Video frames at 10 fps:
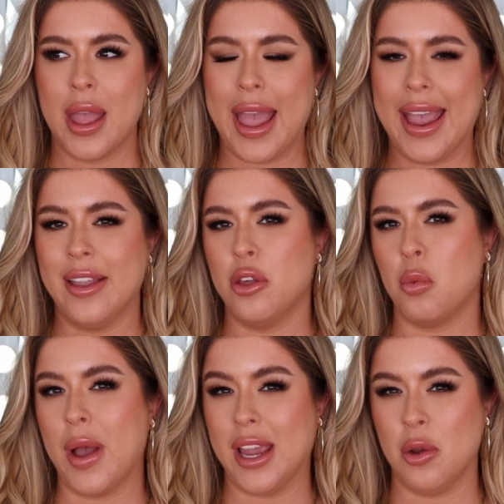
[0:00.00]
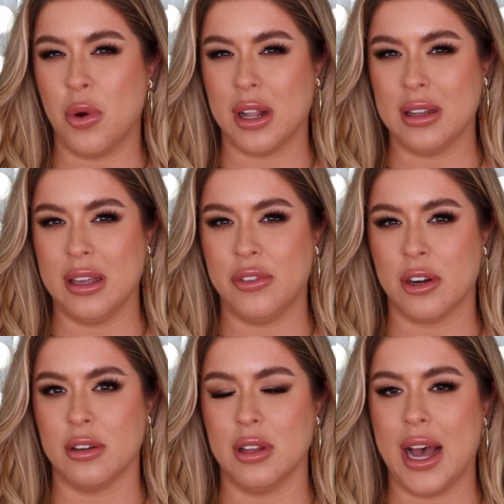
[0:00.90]
and the way you want to live
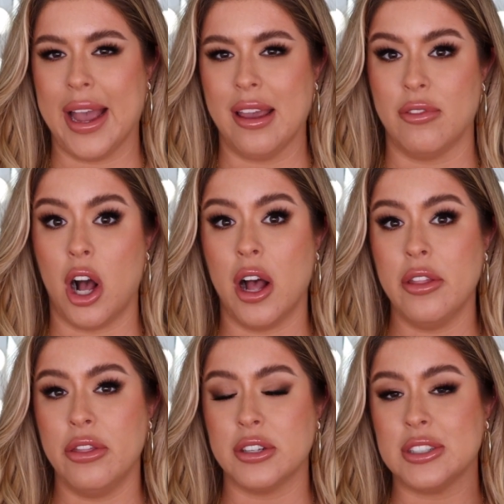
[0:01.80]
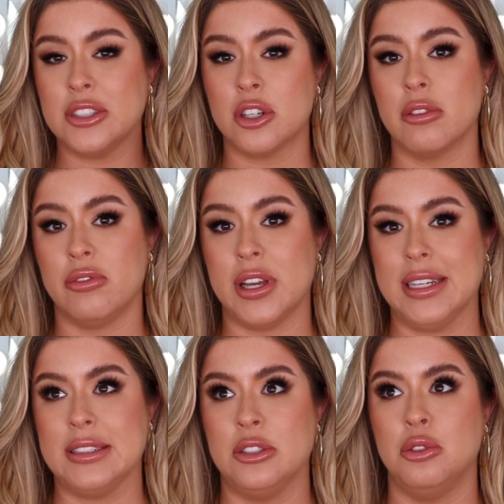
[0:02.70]
your life on the surface